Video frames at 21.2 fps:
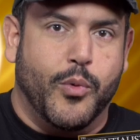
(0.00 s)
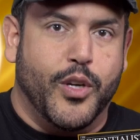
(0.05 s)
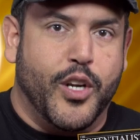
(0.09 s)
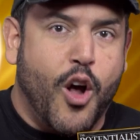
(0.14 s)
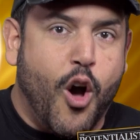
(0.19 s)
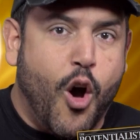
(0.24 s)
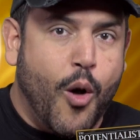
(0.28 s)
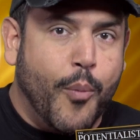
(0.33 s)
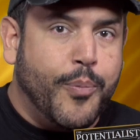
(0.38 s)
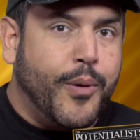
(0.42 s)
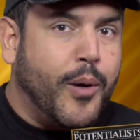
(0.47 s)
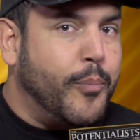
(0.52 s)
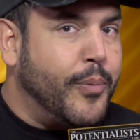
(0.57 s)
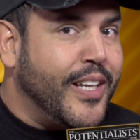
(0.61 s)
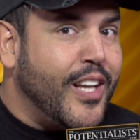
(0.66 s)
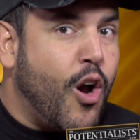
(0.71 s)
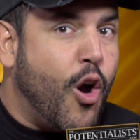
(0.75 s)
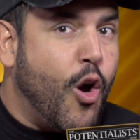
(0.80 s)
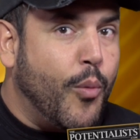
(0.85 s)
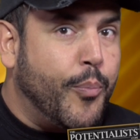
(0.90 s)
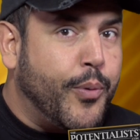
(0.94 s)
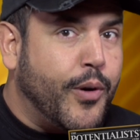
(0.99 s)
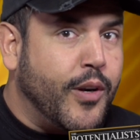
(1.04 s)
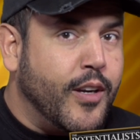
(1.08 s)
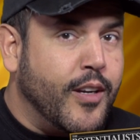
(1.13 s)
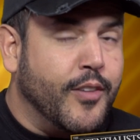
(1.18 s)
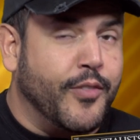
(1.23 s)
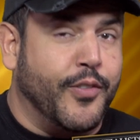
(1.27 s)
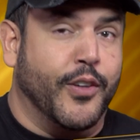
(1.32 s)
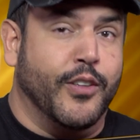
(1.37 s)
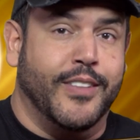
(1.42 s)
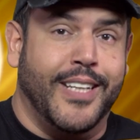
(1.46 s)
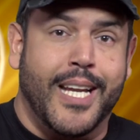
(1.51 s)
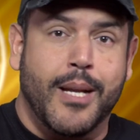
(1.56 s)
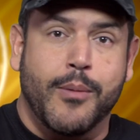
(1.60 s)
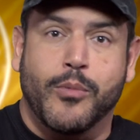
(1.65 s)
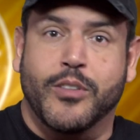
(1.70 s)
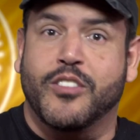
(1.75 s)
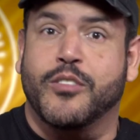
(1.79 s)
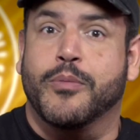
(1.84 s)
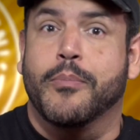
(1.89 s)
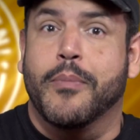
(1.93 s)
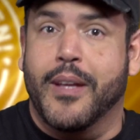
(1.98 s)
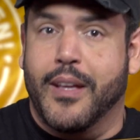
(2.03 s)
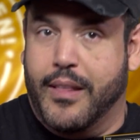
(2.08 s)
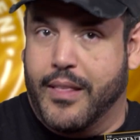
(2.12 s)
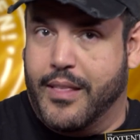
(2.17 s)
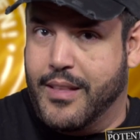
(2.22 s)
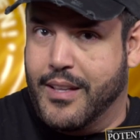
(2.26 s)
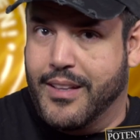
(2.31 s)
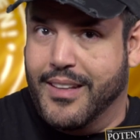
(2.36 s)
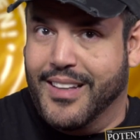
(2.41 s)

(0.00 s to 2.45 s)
Would Oprah be Oprah if her name was Smith?